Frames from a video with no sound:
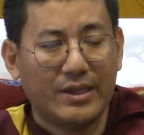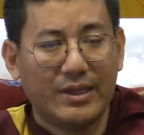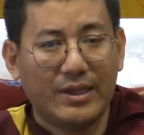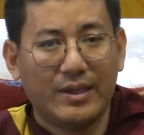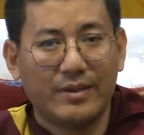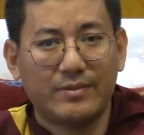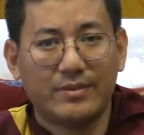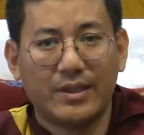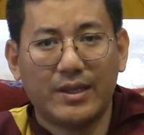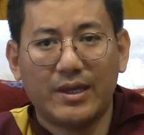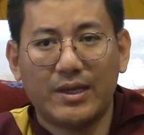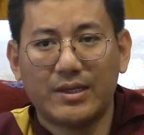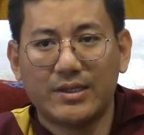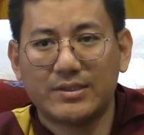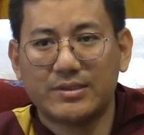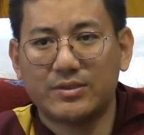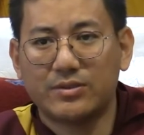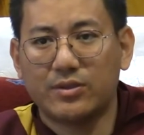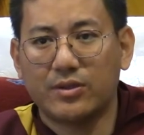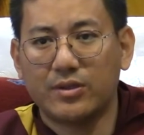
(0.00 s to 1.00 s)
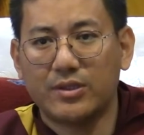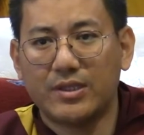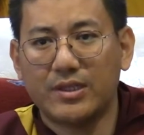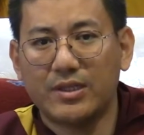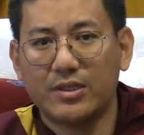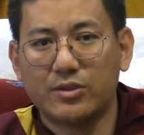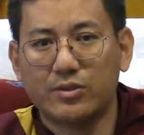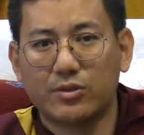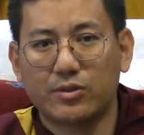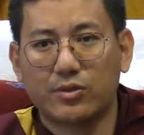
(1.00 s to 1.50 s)
If there's
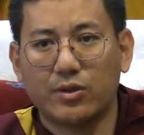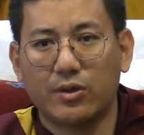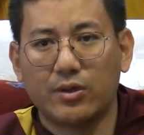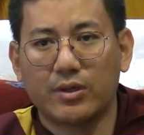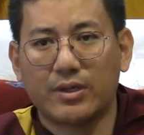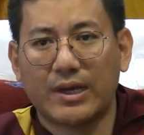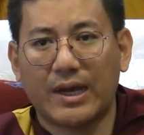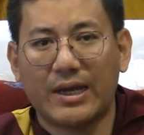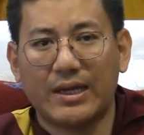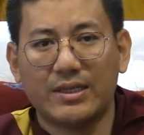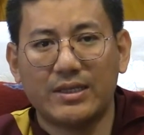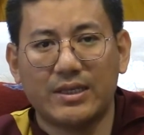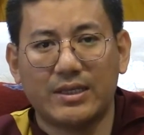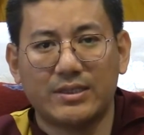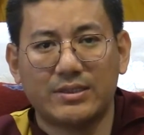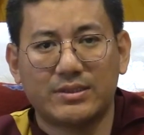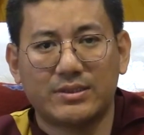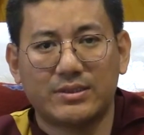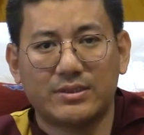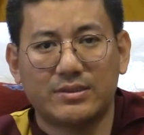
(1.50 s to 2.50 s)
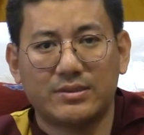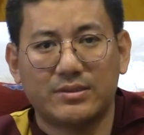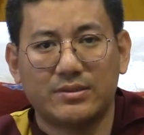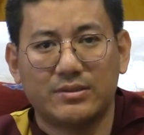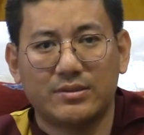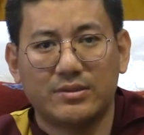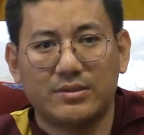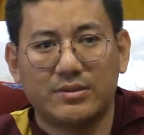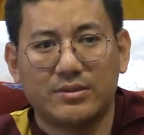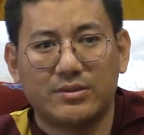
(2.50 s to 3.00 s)
nothing to call kindness,
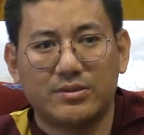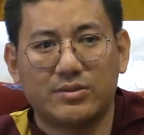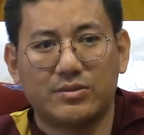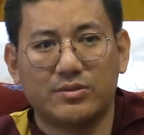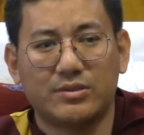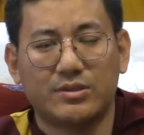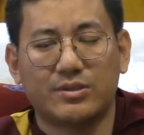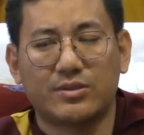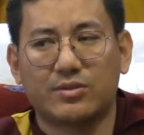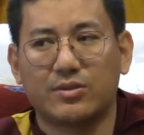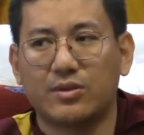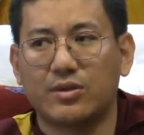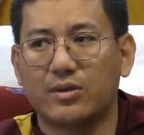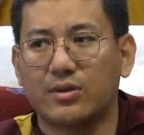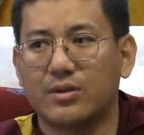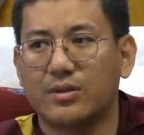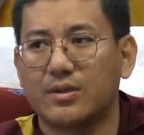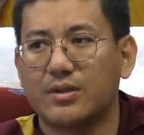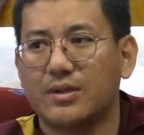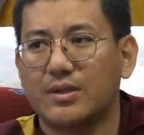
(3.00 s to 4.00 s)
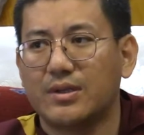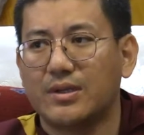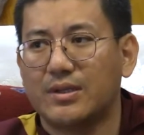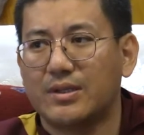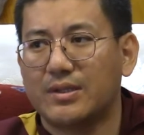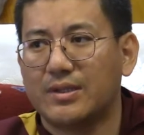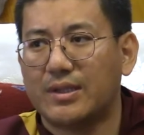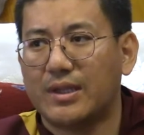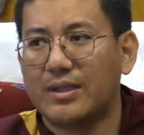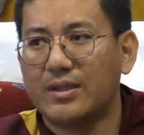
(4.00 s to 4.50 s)
to recall,
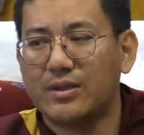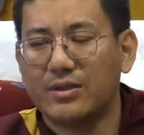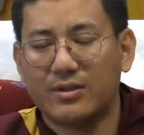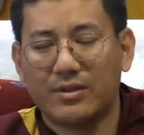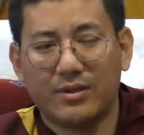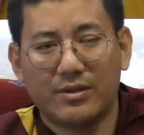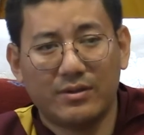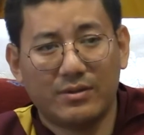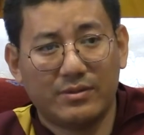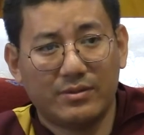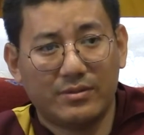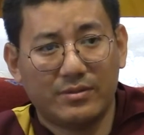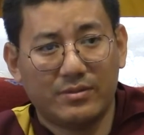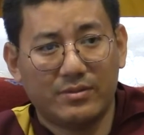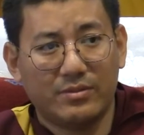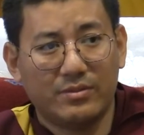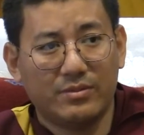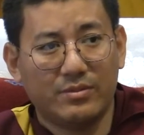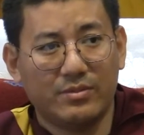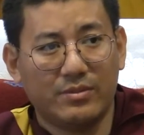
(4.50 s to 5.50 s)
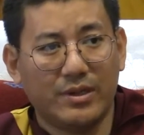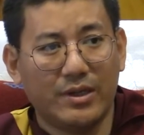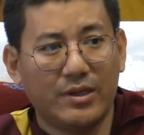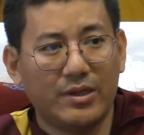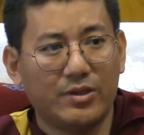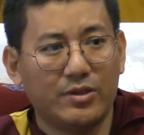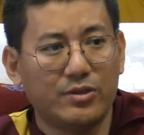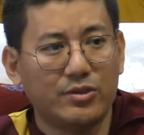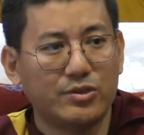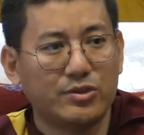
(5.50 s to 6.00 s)
then why
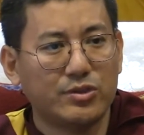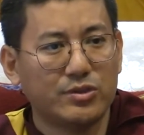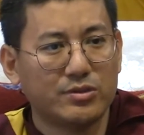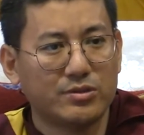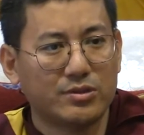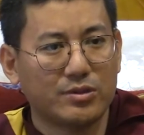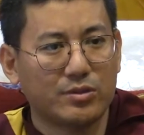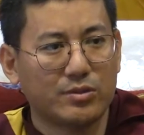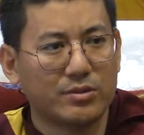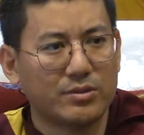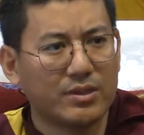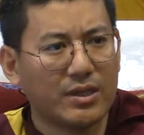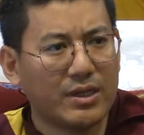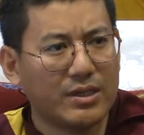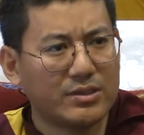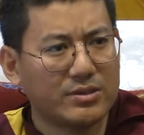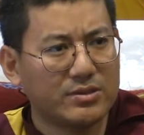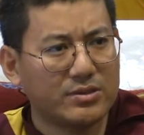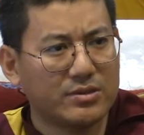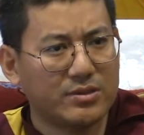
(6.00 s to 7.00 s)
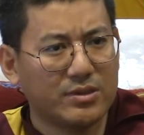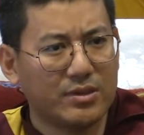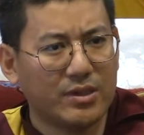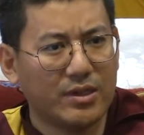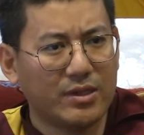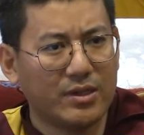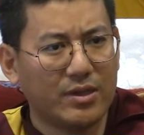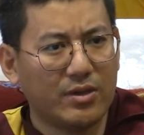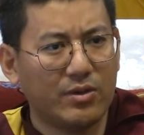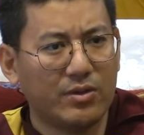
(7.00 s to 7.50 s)
you should recognize
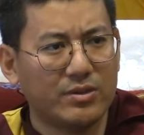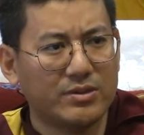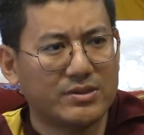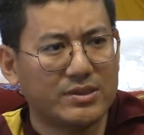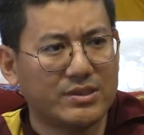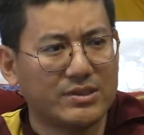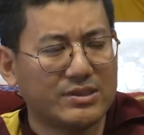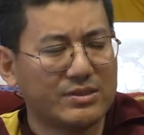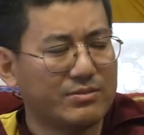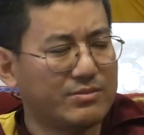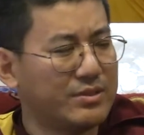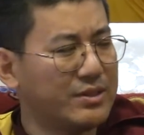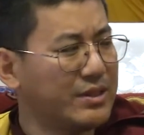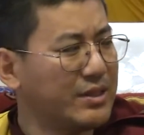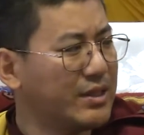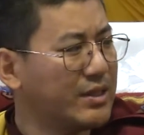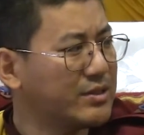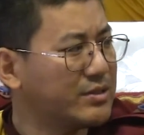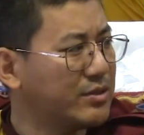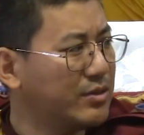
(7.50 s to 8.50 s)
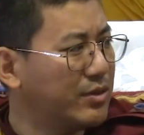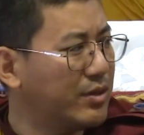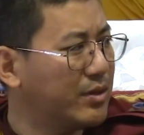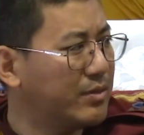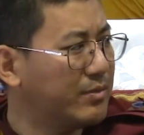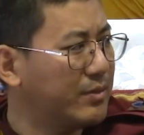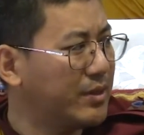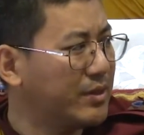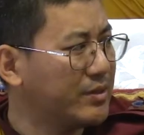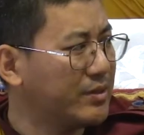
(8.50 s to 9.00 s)
all sentient being as
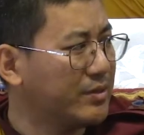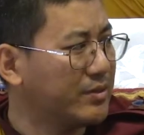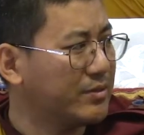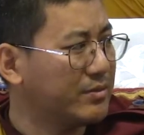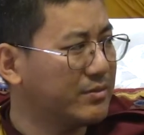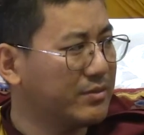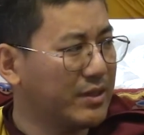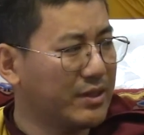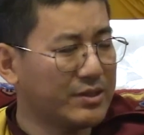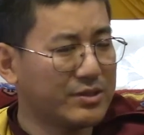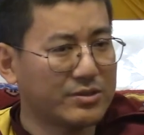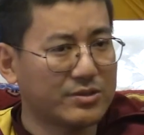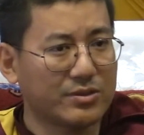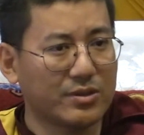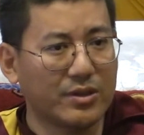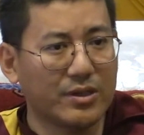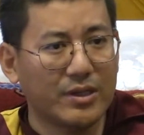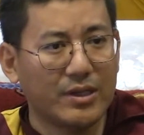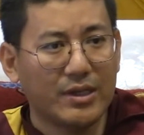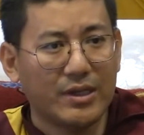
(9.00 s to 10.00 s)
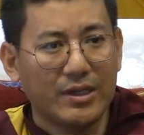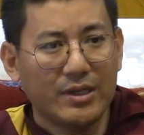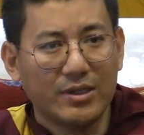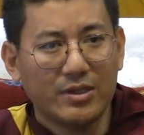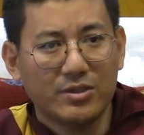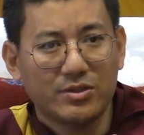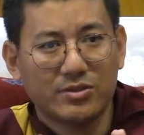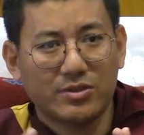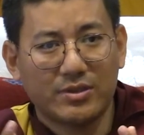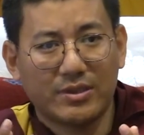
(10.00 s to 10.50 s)
your mother, right? So
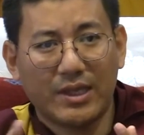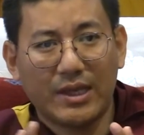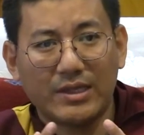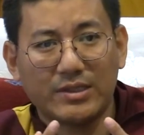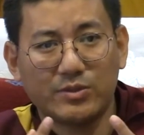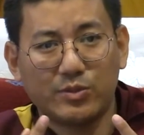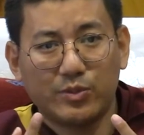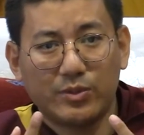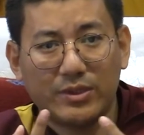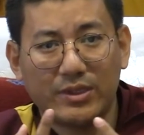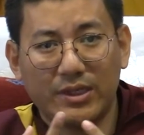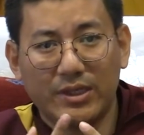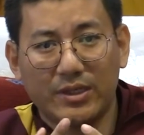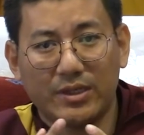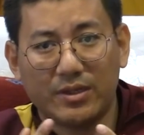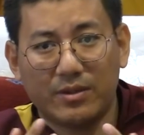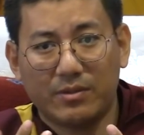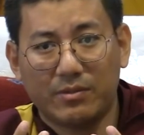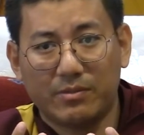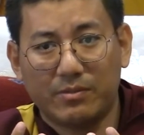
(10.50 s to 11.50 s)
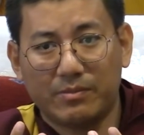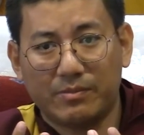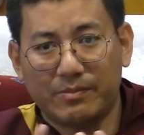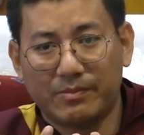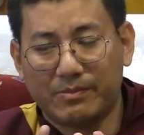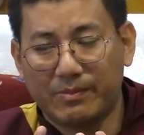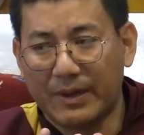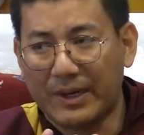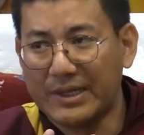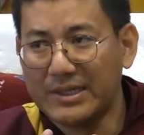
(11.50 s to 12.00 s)
that's really
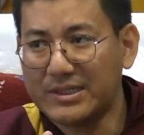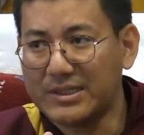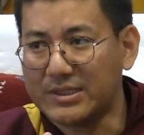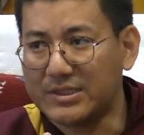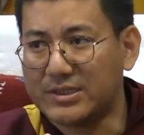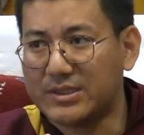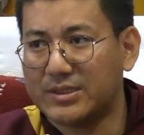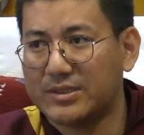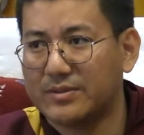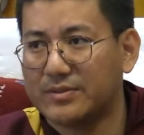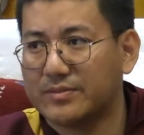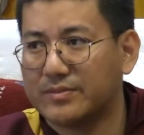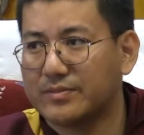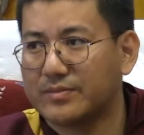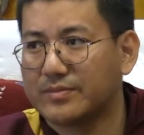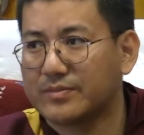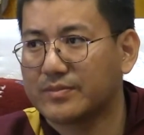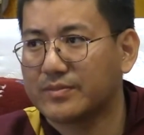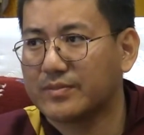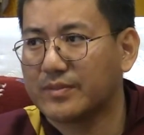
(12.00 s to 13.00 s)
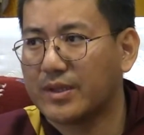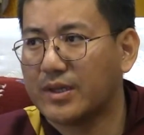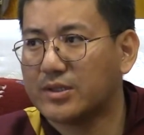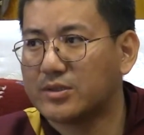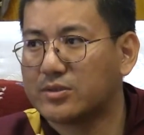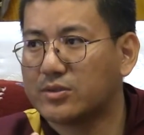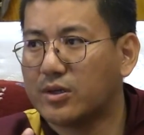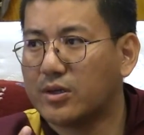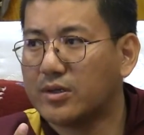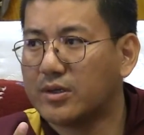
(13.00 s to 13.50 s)
bind it.
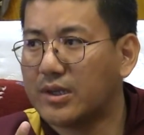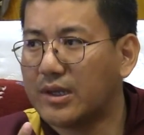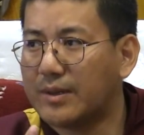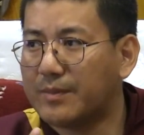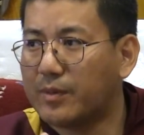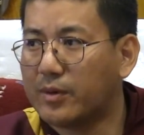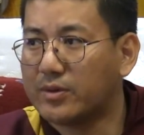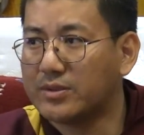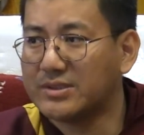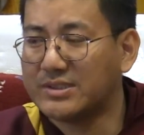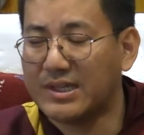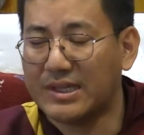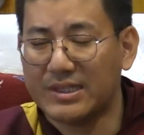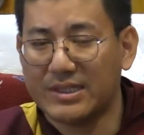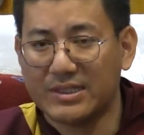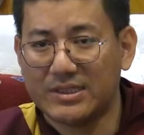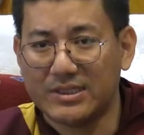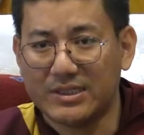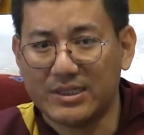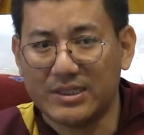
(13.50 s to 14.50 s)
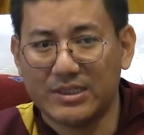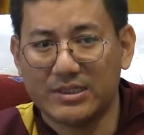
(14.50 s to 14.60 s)
It's not about genetic.